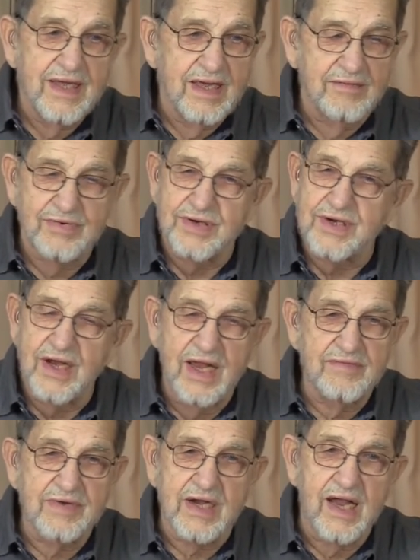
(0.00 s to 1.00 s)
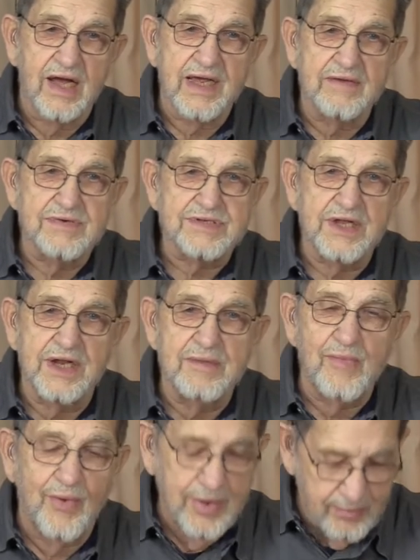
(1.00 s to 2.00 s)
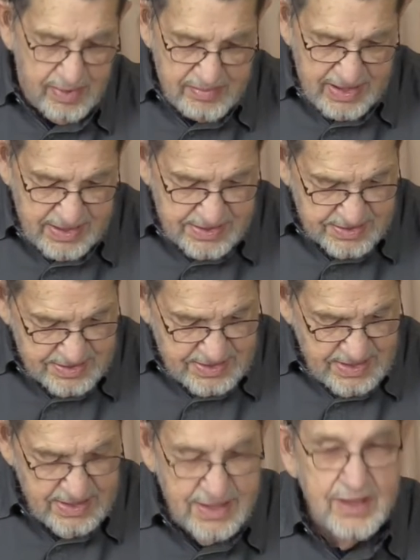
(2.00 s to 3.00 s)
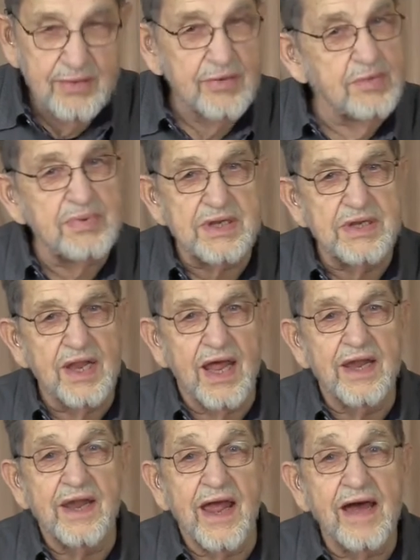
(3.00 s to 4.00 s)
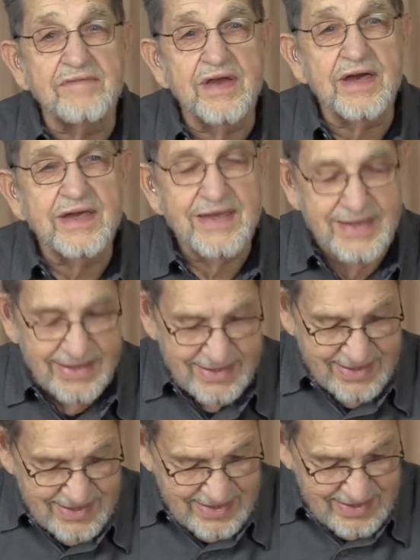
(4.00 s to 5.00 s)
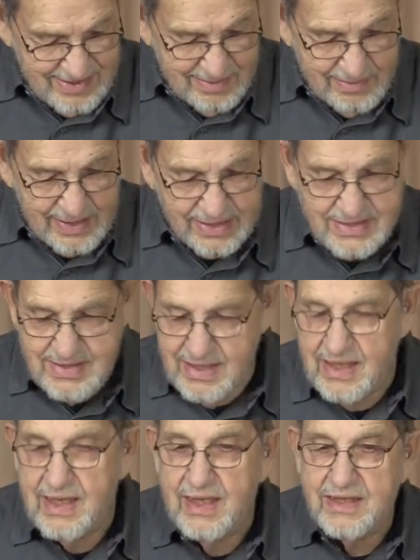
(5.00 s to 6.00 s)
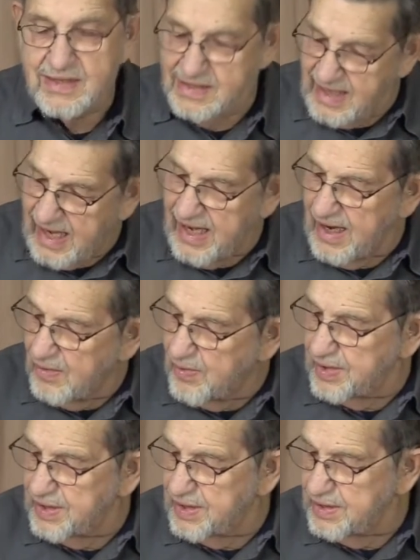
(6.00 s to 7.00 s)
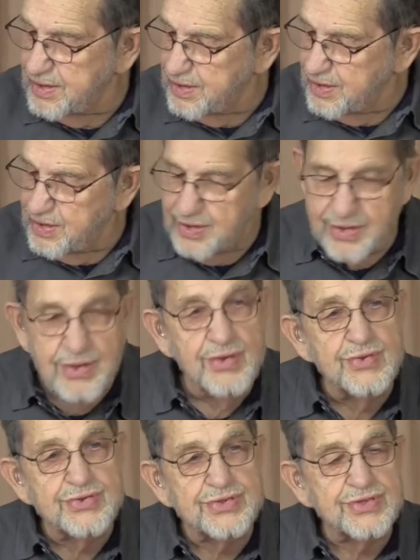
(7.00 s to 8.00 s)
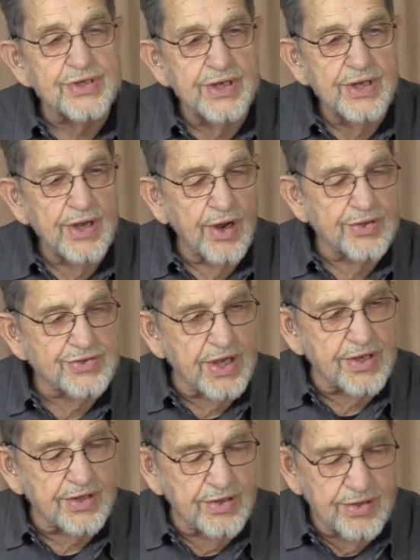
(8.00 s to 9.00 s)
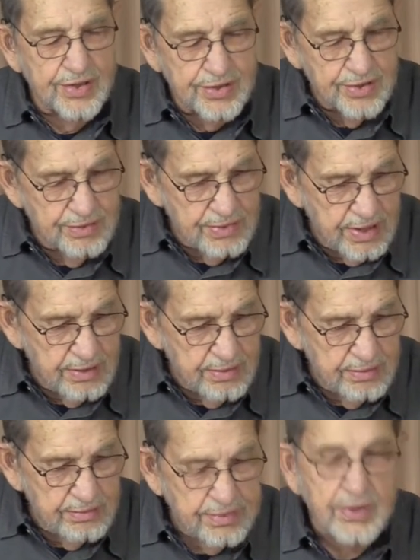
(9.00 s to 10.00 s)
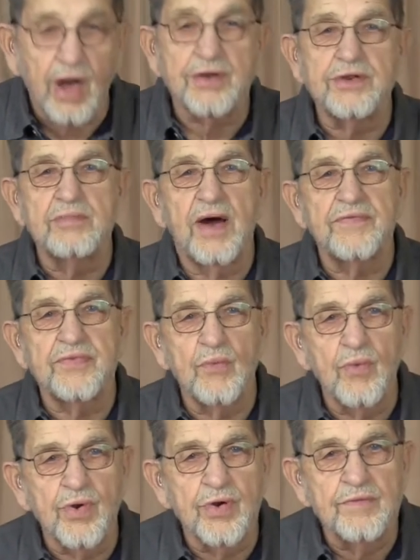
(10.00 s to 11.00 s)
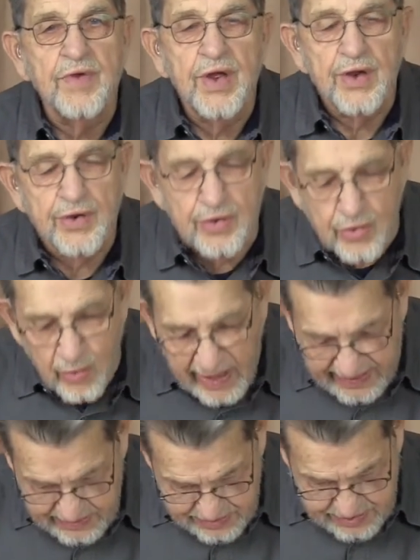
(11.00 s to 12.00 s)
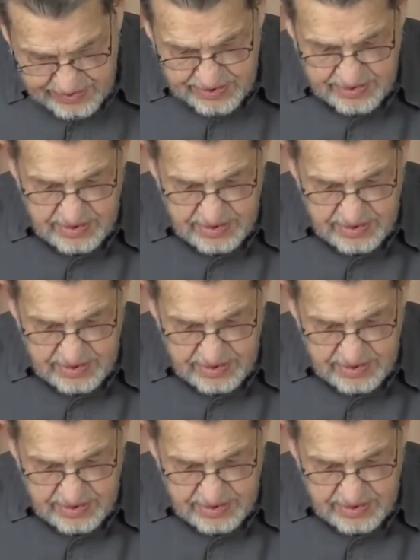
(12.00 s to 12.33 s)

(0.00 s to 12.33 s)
Every 11 o'clock every Sunday morning we meet, and we'd be delighted to have you. But today I want to talk to you about the word grace.